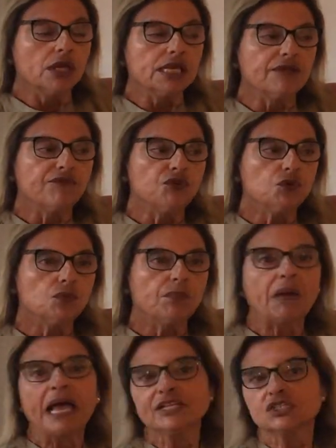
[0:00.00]
If you
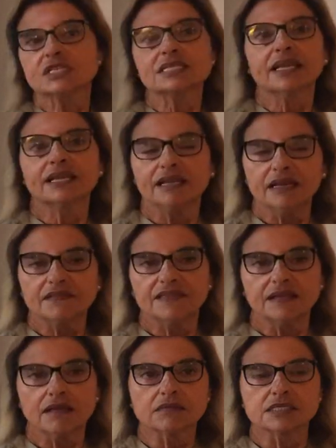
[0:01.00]
buy, just like
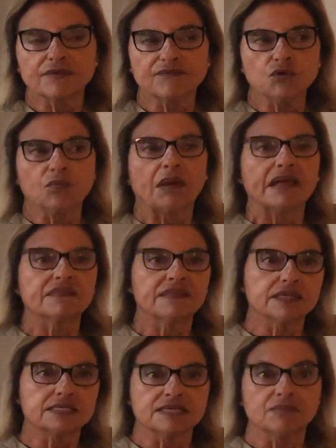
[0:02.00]
anything else, if you buy
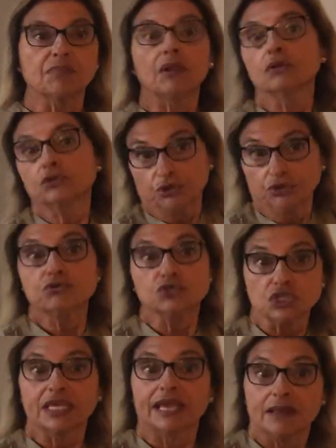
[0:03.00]
things in bulk, you
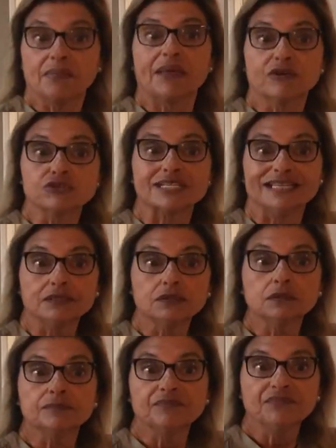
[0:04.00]
usually get a better
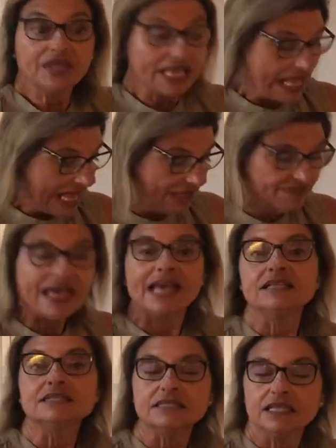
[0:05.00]
deal. And that
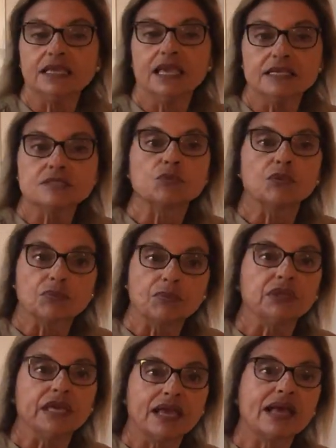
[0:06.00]
is the case with plant